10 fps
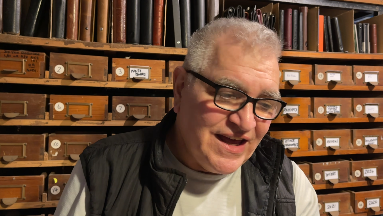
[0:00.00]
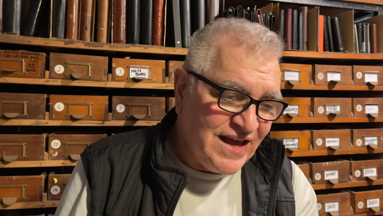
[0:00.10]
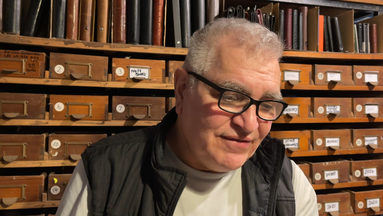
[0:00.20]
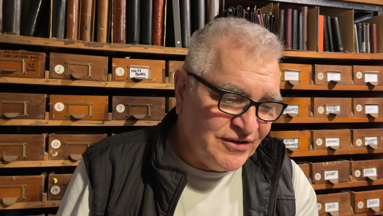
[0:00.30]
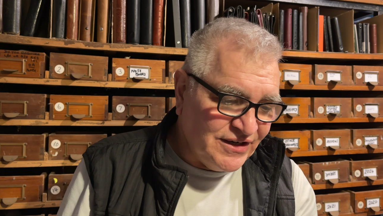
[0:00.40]

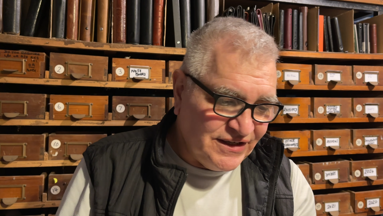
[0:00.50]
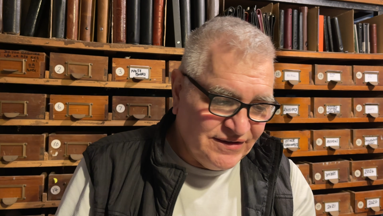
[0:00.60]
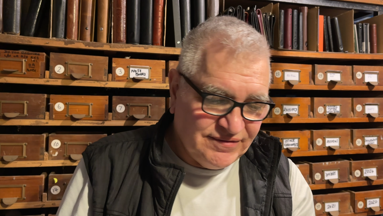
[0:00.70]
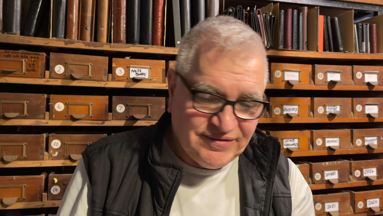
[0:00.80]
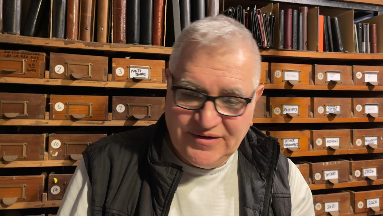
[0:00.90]
heavenly,
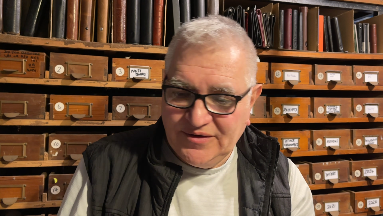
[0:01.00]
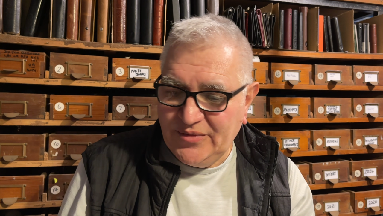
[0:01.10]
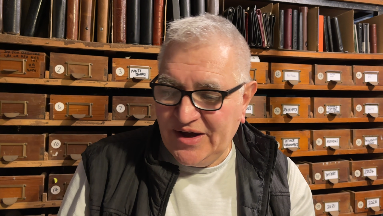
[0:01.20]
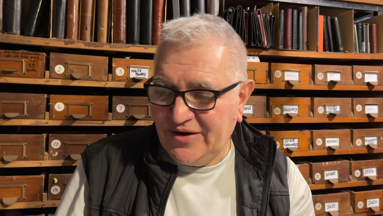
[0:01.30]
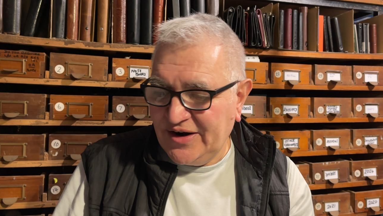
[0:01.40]

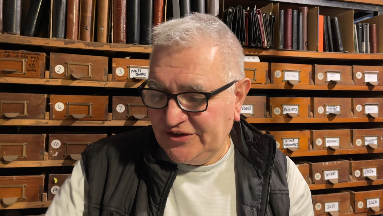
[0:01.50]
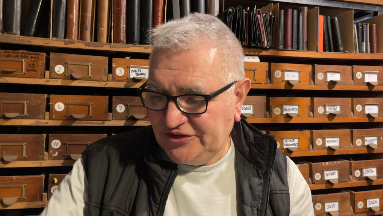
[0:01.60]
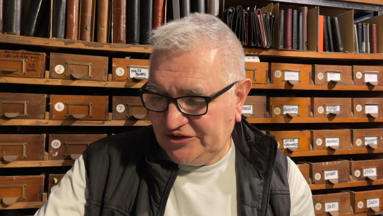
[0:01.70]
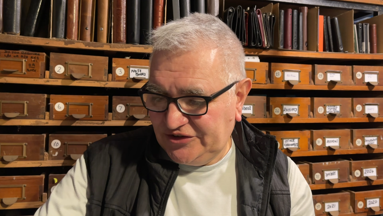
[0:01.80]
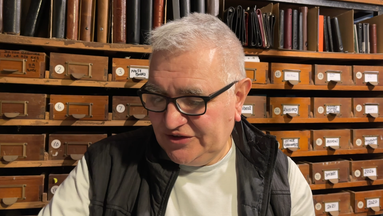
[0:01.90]

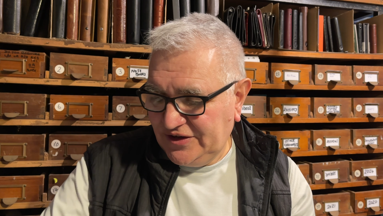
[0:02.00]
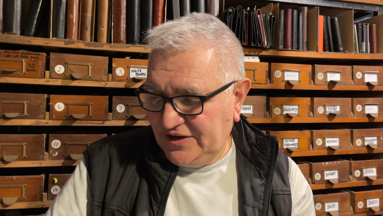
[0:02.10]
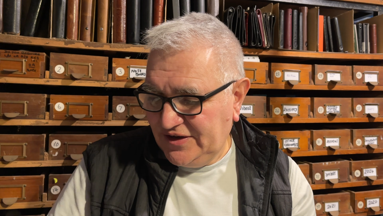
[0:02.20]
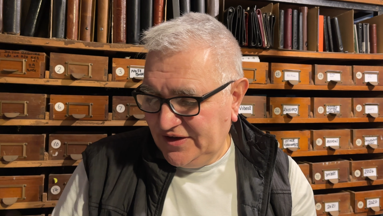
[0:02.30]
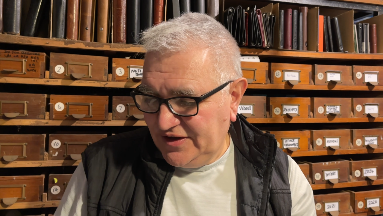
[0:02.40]
whereas
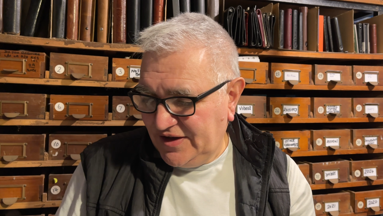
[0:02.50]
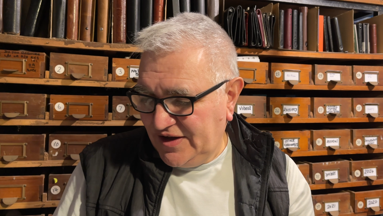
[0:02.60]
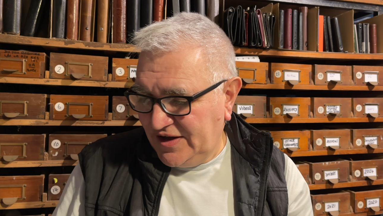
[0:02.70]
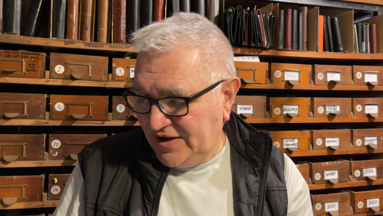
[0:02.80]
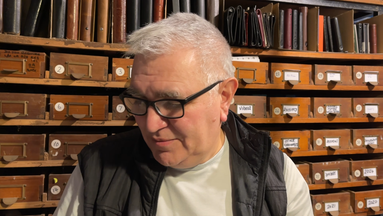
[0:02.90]

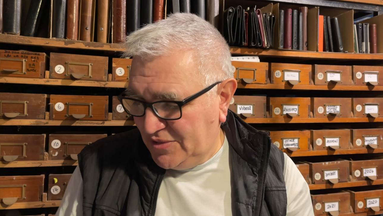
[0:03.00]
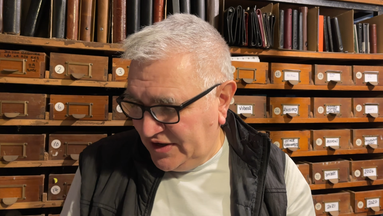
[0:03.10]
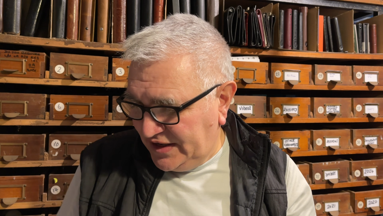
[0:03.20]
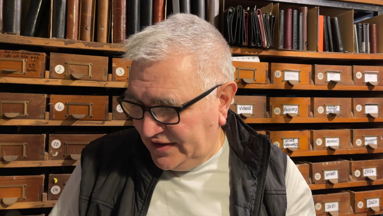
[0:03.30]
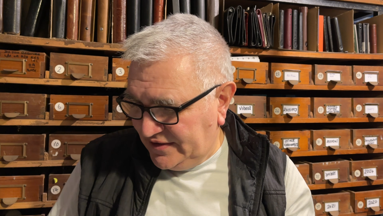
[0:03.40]

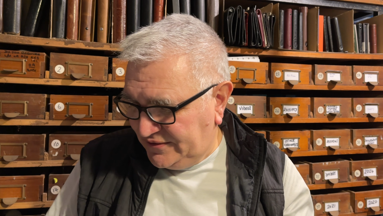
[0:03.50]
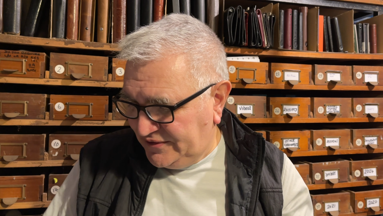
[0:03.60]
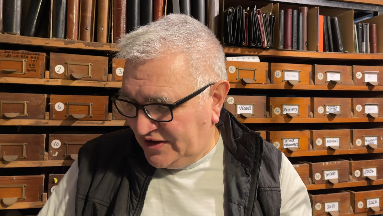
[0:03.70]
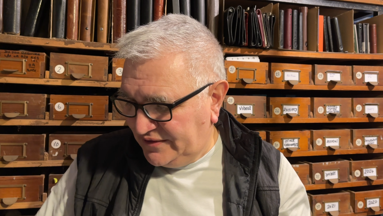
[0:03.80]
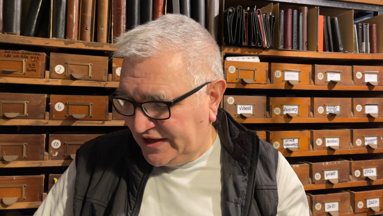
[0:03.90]
my
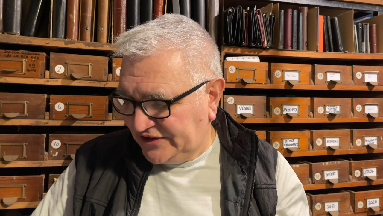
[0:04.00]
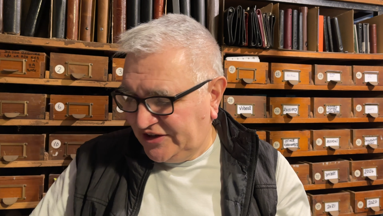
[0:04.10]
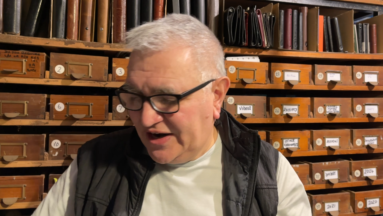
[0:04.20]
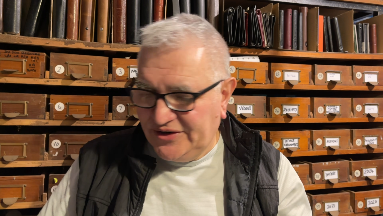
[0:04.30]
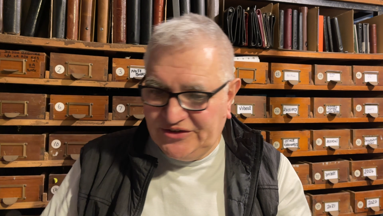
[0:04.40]
Filofax
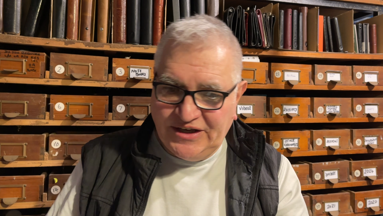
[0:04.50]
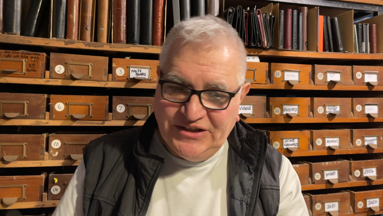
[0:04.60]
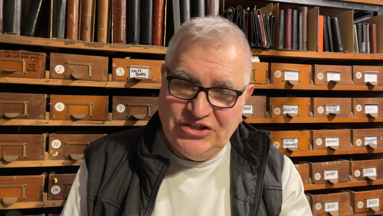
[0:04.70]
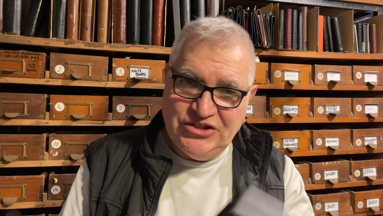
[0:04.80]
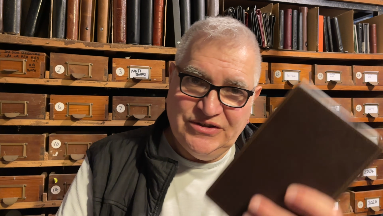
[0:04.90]

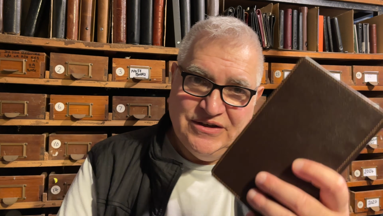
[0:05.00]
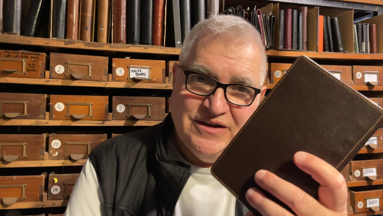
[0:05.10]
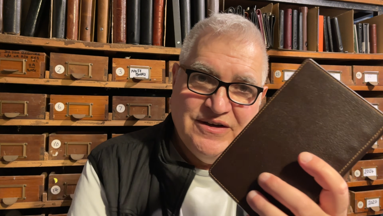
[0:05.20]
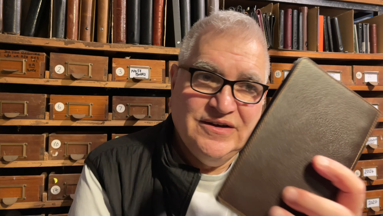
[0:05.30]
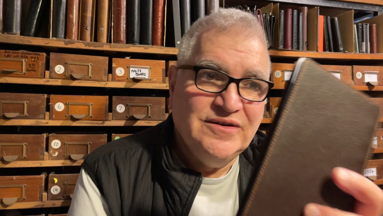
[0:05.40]
Heritage,
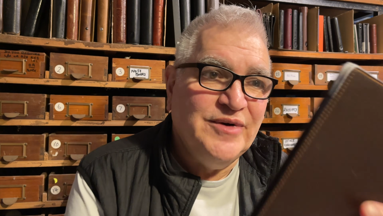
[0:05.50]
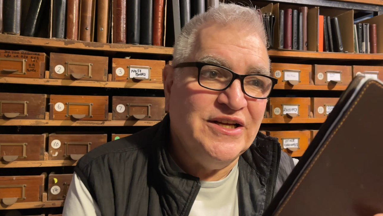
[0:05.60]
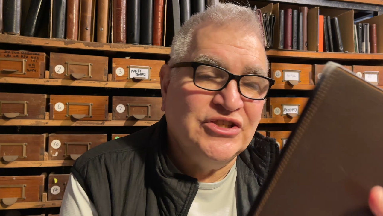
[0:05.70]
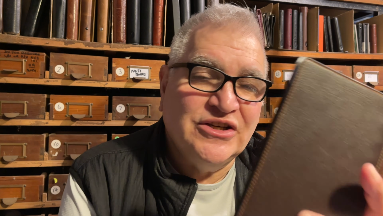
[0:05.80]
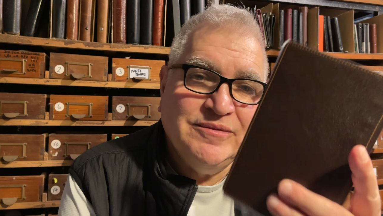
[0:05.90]

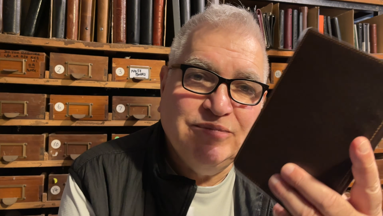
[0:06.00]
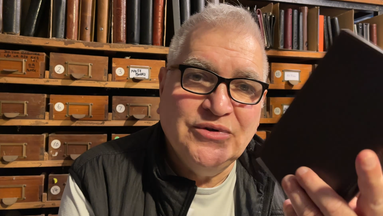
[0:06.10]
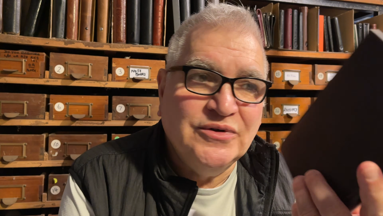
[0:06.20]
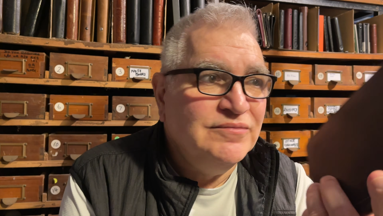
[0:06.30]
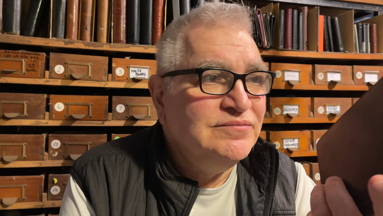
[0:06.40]
which I
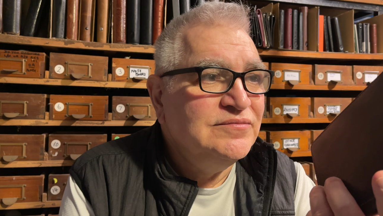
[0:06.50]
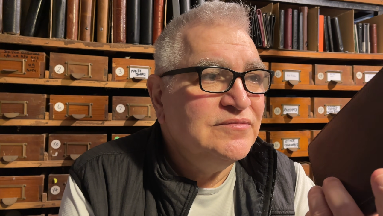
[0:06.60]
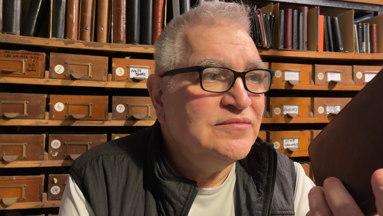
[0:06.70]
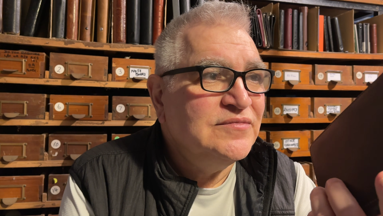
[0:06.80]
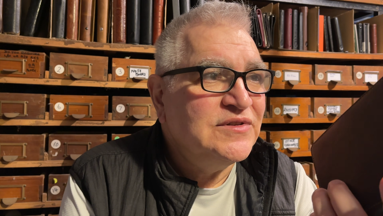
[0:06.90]
bought
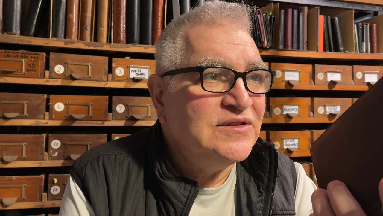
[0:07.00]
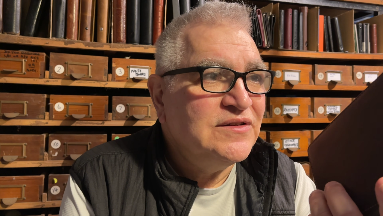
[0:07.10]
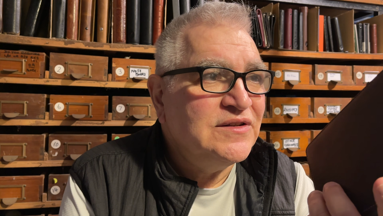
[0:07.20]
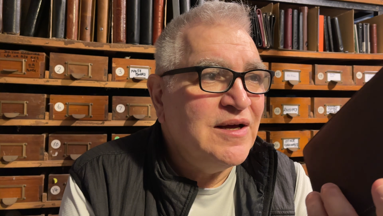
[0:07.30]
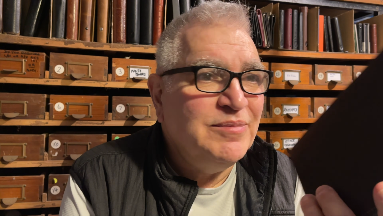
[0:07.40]
a
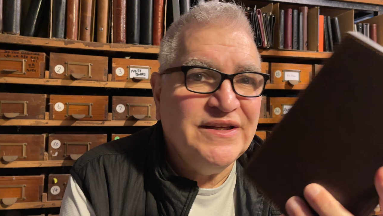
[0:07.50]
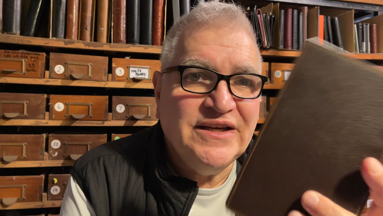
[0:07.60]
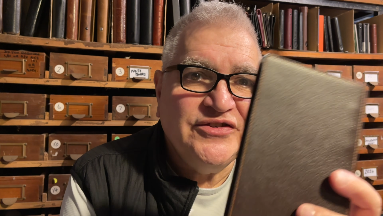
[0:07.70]
couple of years